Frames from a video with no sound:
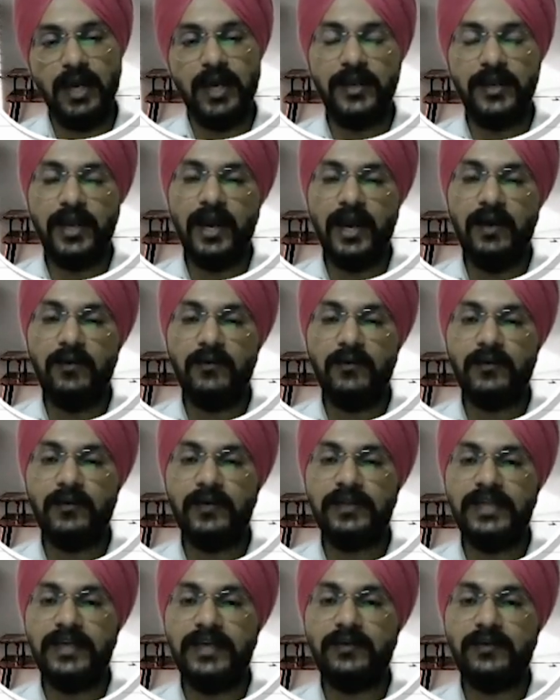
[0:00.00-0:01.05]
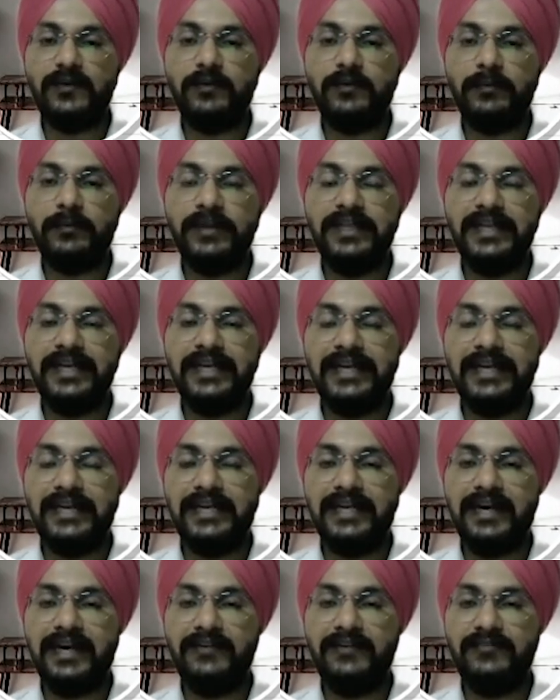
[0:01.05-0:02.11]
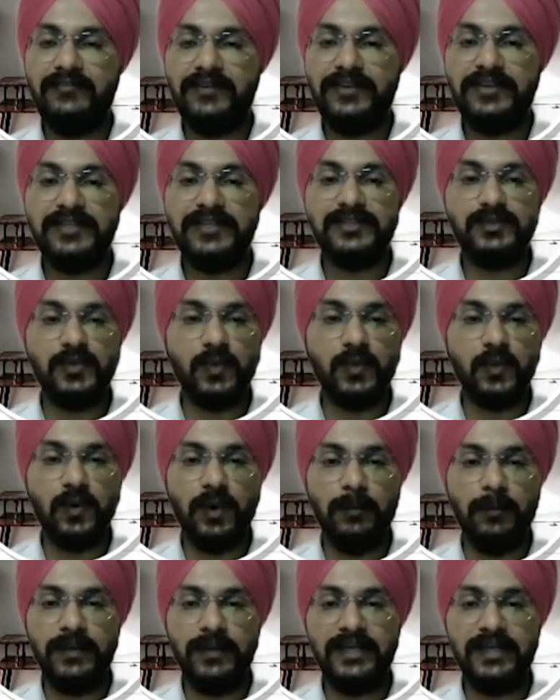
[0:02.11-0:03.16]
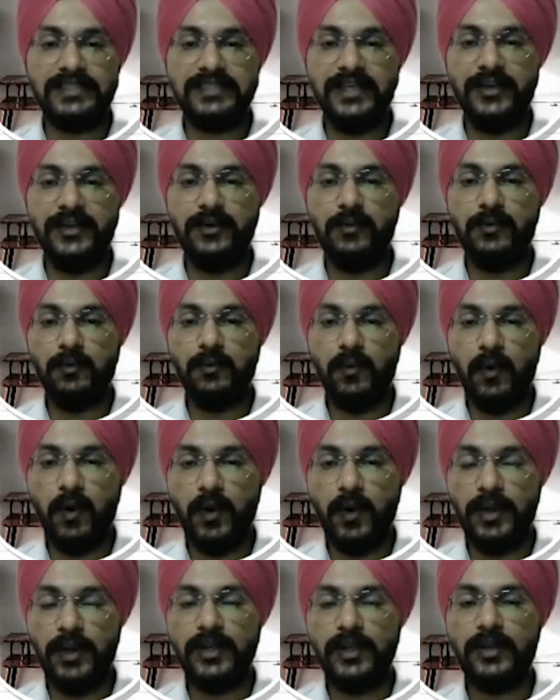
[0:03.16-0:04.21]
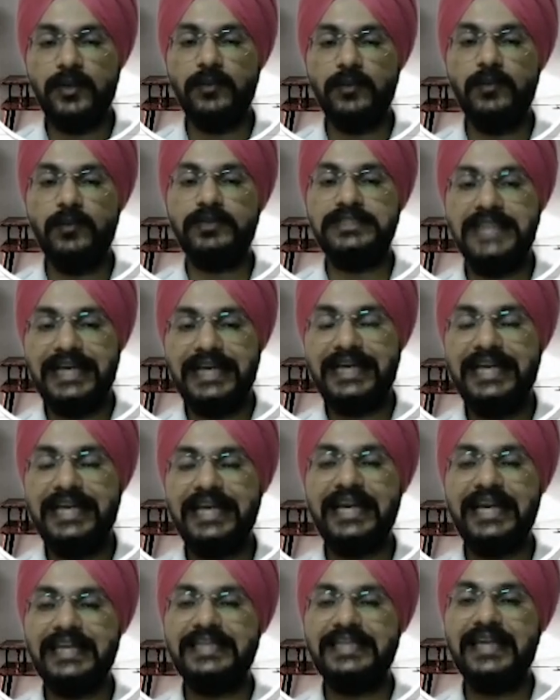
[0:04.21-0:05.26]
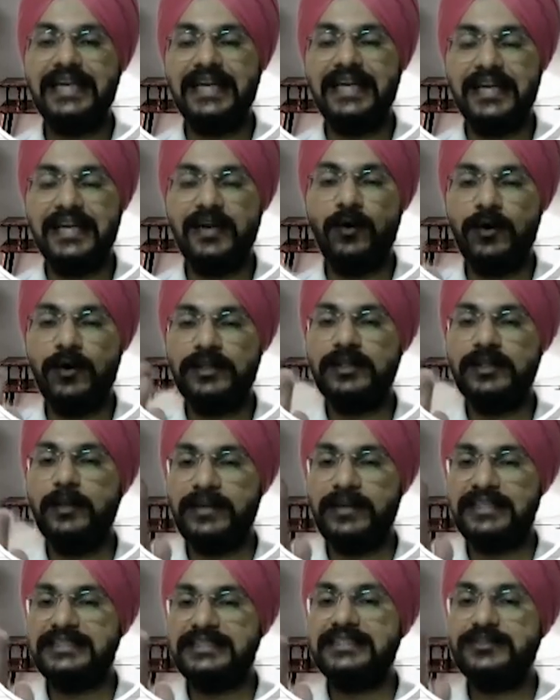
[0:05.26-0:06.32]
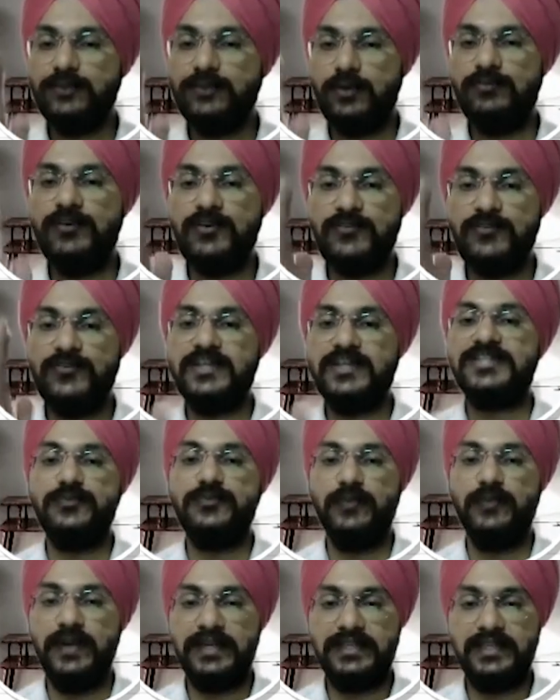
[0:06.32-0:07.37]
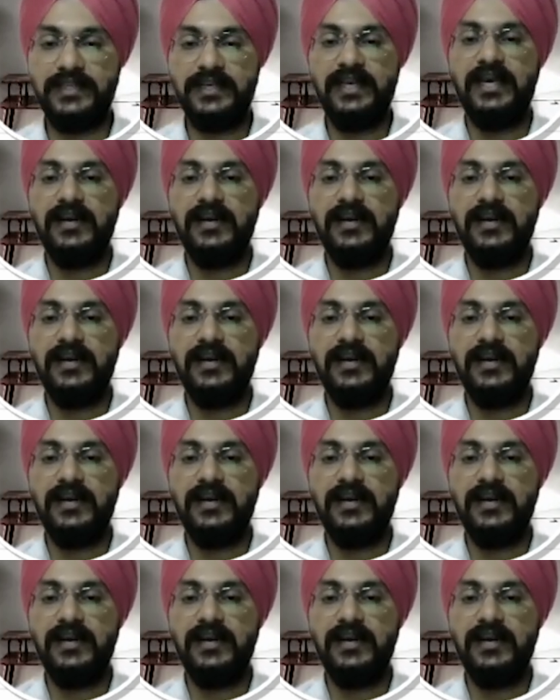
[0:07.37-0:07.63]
Now there could be the data which is so complex, and you want to segregate the data on the basis of a fixed width.